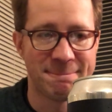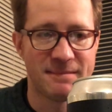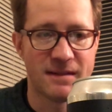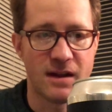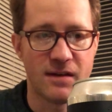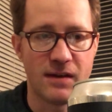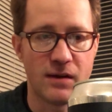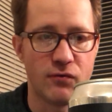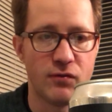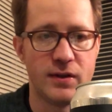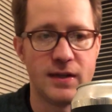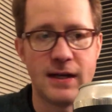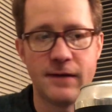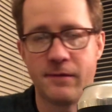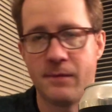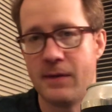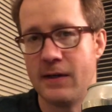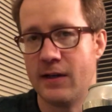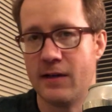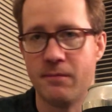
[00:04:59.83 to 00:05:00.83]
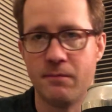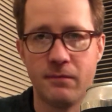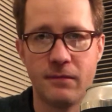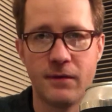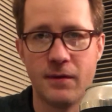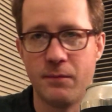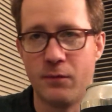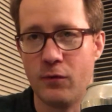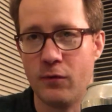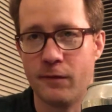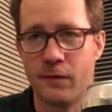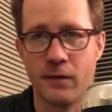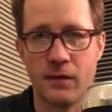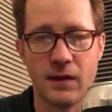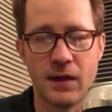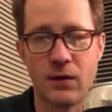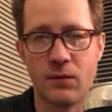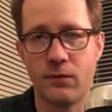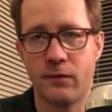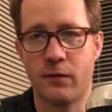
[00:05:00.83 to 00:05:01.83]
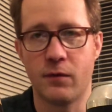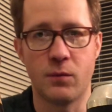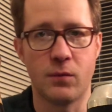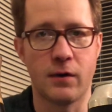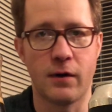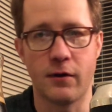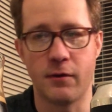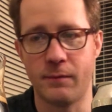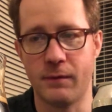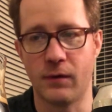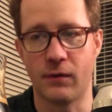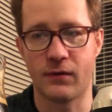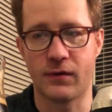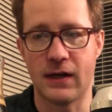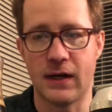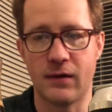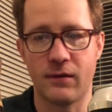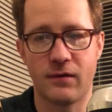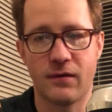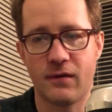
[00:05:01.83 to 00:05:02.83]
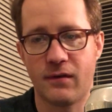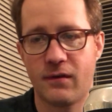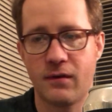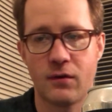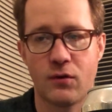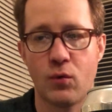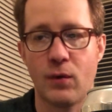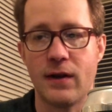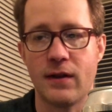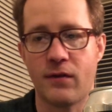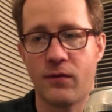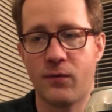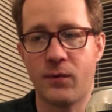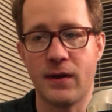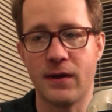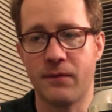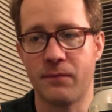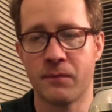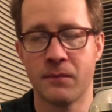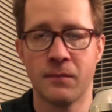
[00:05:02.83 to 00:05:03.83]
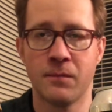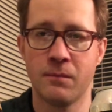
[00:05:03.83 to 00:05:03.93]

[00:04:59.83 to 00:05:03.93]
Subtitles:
Because I really have to be in the mood for like for one of their milk stouts because they're quite sweet.